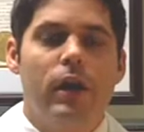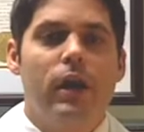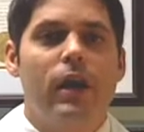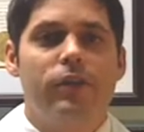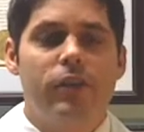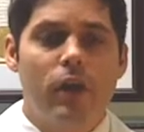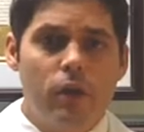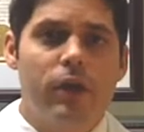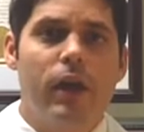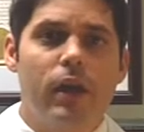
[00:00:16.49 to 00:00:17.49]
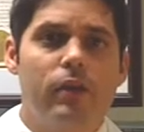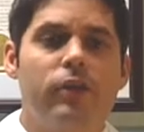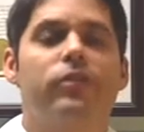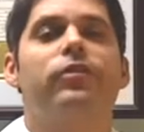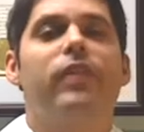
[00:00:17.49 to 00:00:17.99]
And I say, okay,
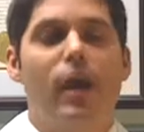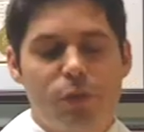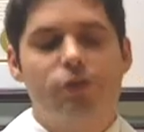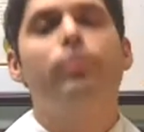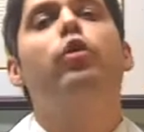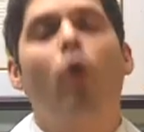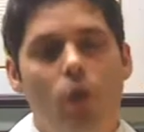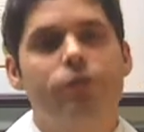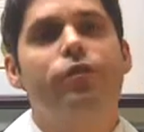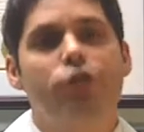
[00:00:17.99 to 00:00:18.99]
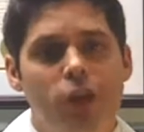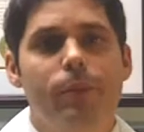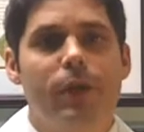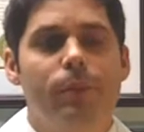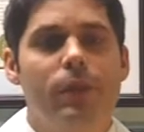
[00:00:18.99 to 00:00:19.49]
let's establish some goals of
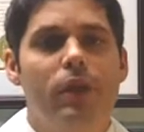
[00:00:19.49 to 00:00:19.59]
treatment.